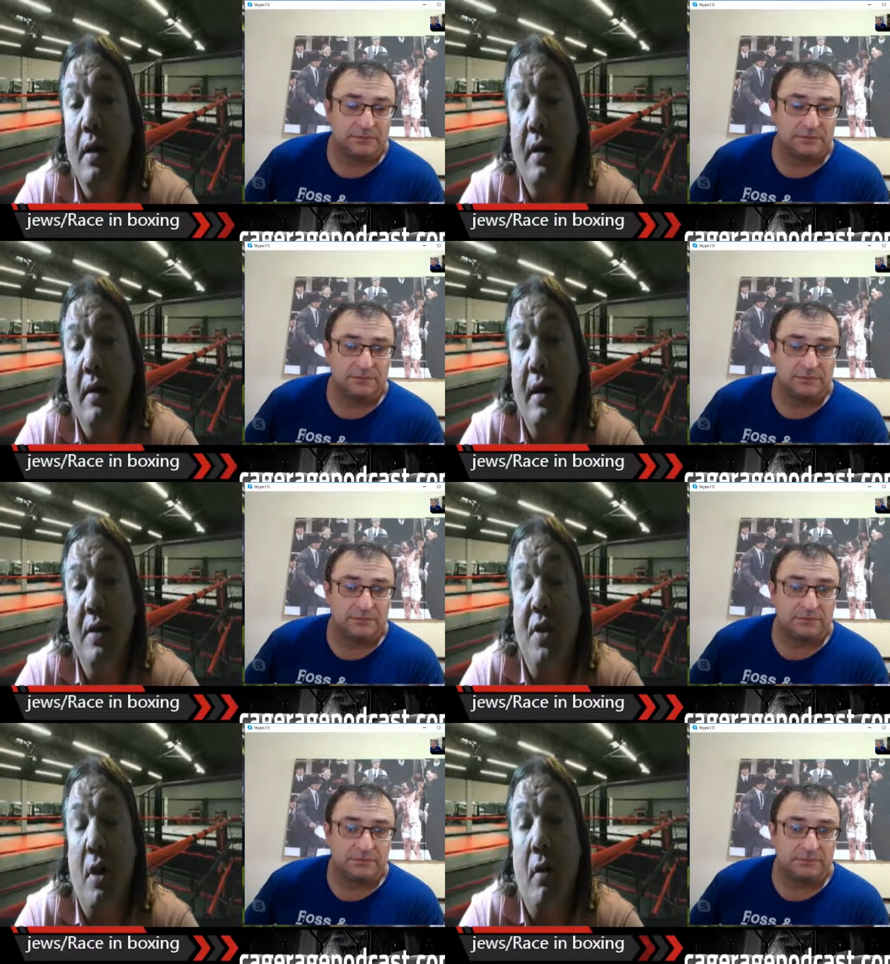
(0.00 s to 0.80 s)
Speaker 1: And,
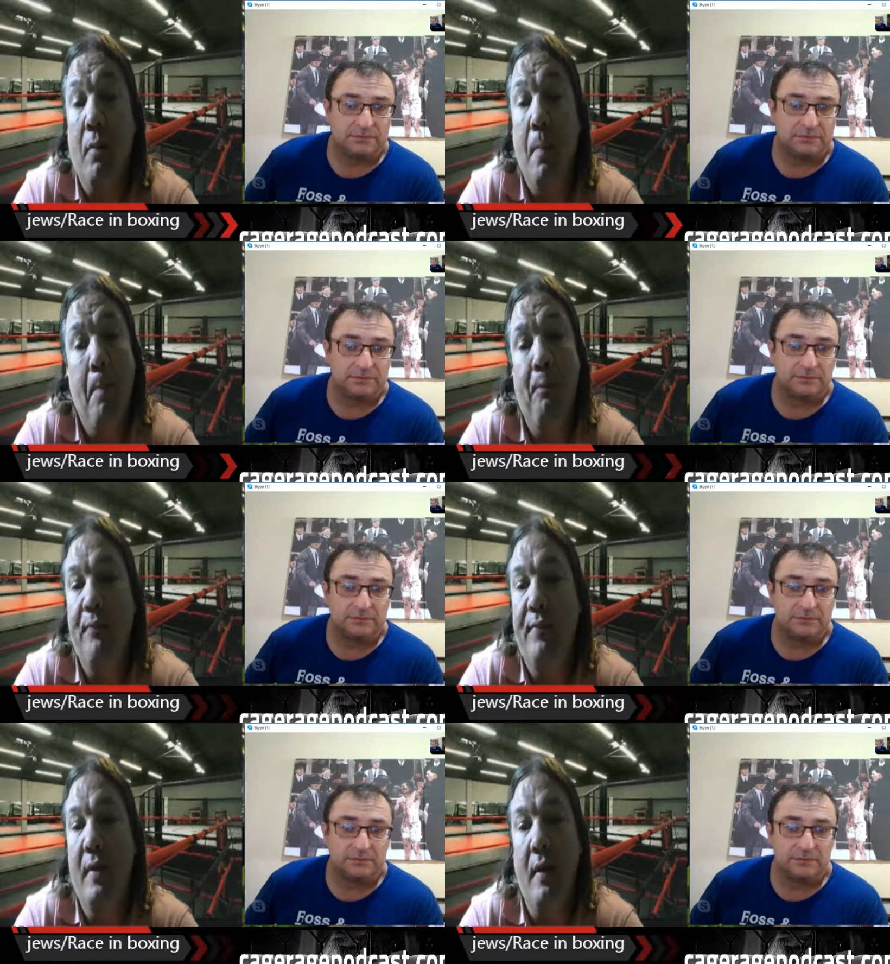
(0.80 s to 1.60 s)
and so
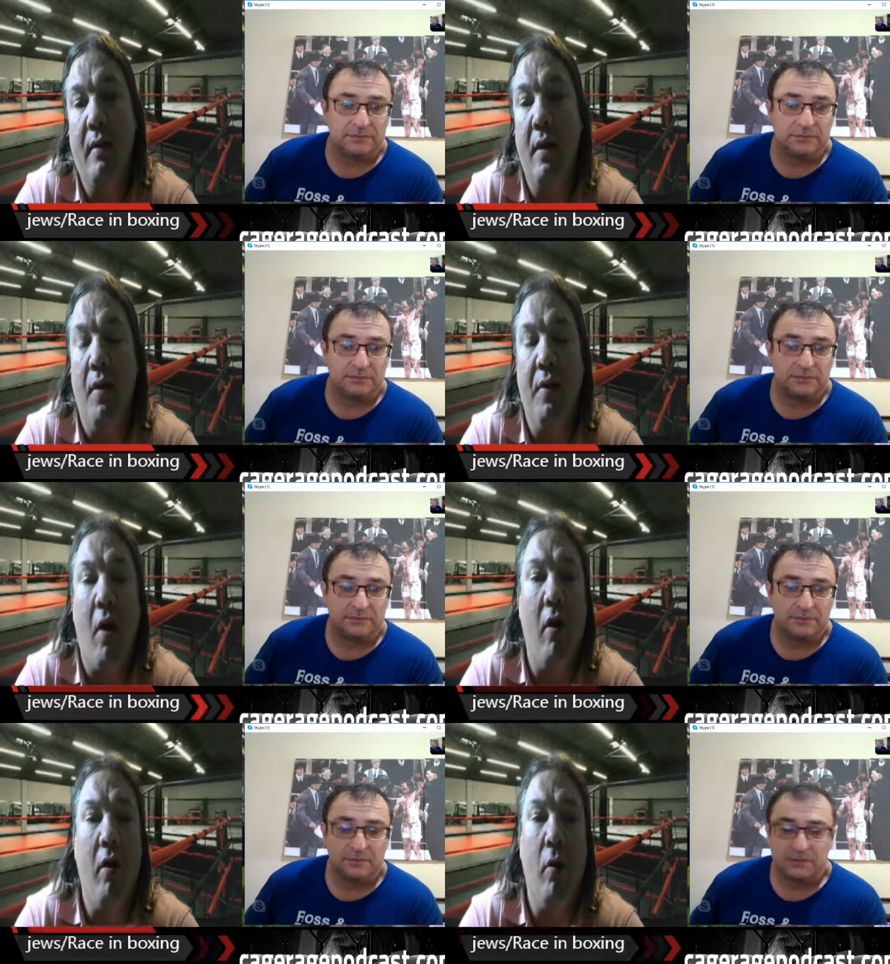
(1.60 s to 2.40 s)
you know,
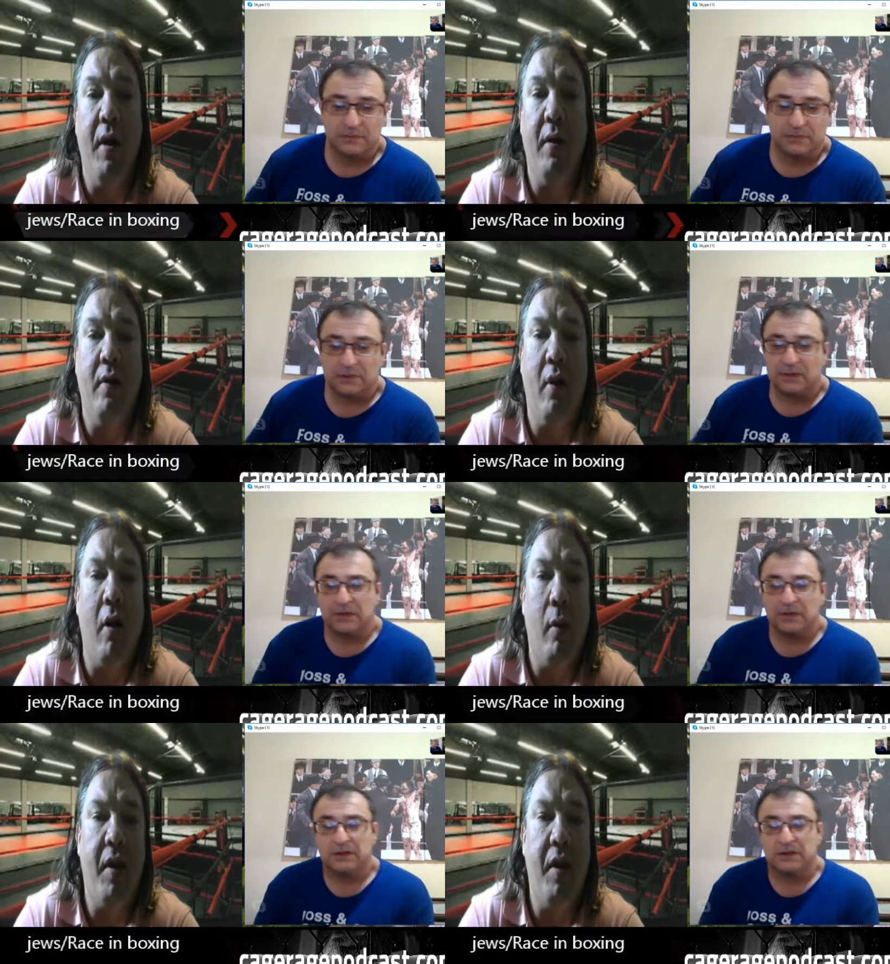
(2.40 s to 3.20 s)
the longer we the
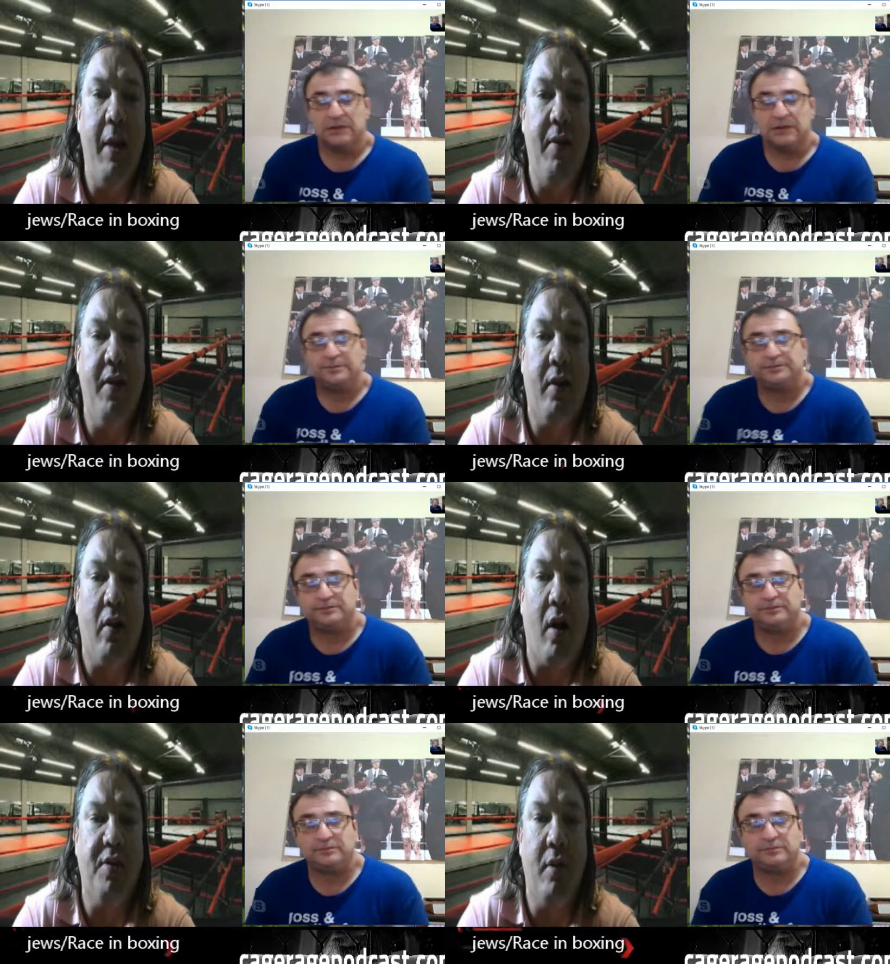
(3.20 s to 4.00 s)
longer we keep it in the
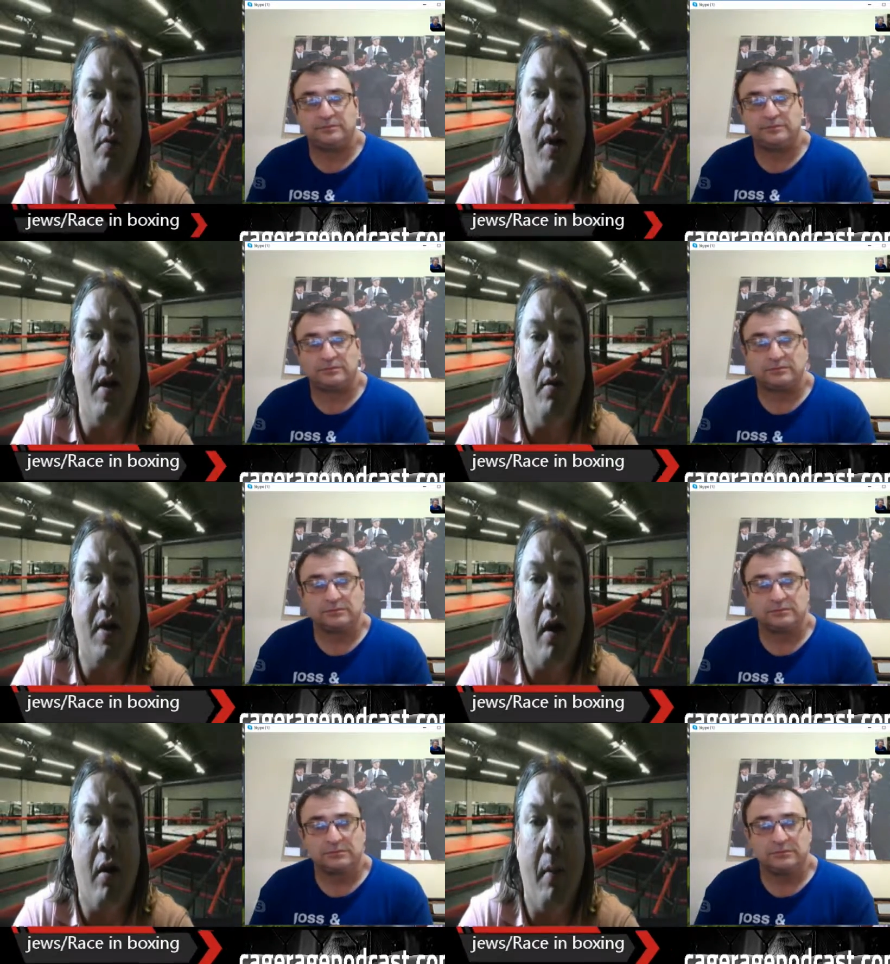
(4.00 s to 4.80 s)
closet and we
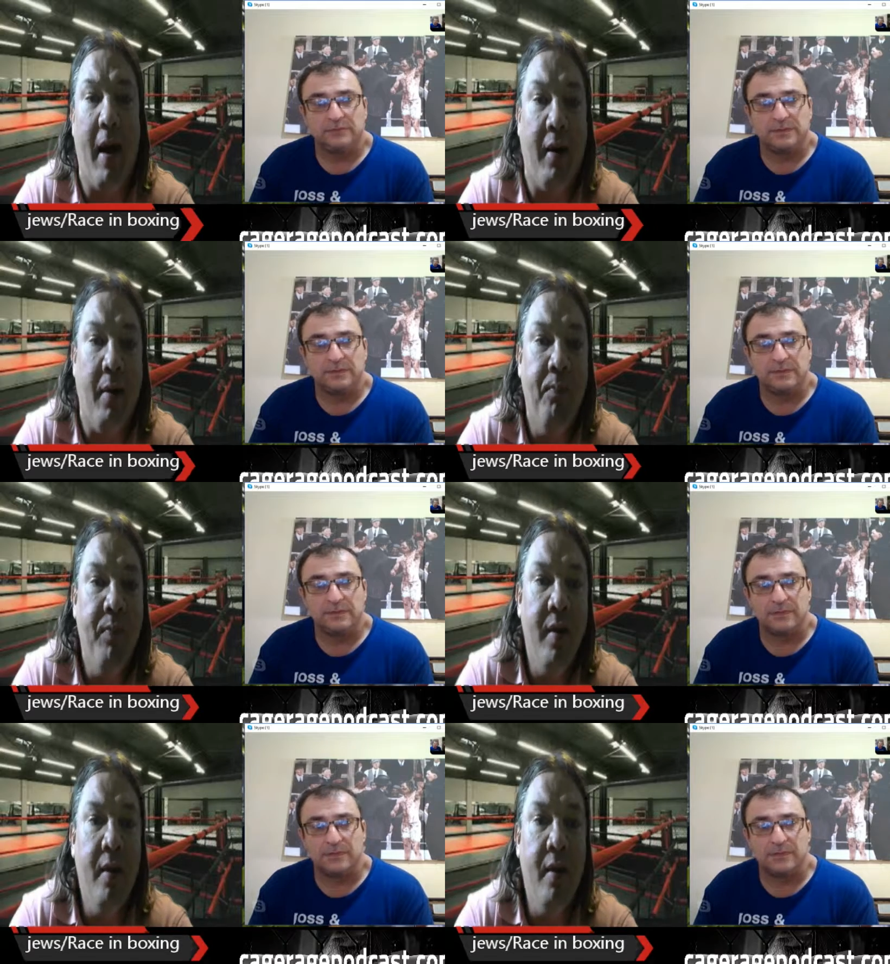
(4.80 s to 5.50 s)
don't talk about it,